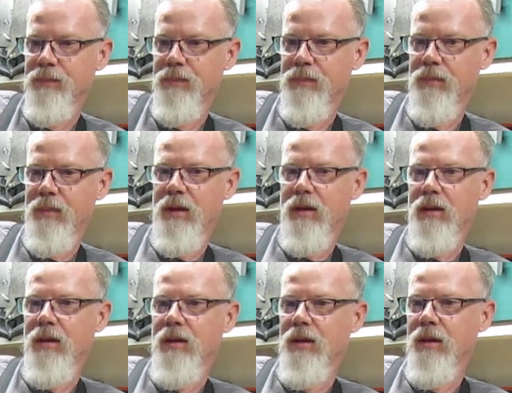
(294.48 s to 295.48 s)

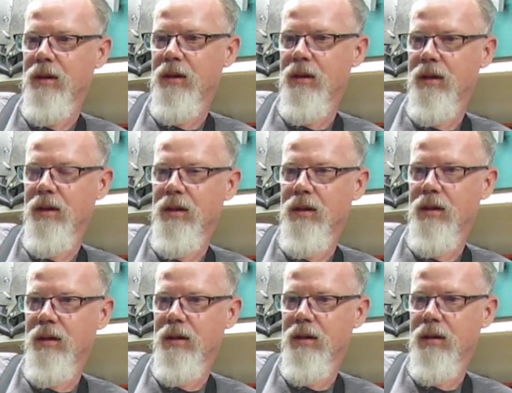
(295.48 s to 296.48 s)

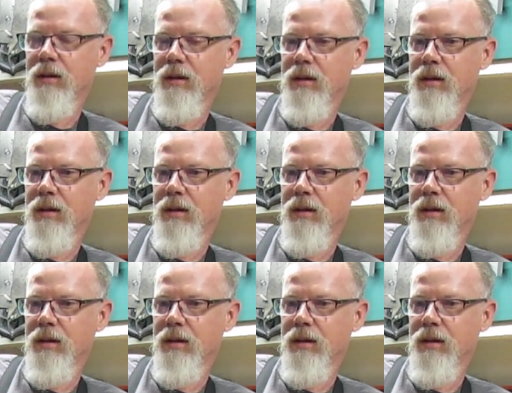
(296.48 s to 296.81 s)
(silence)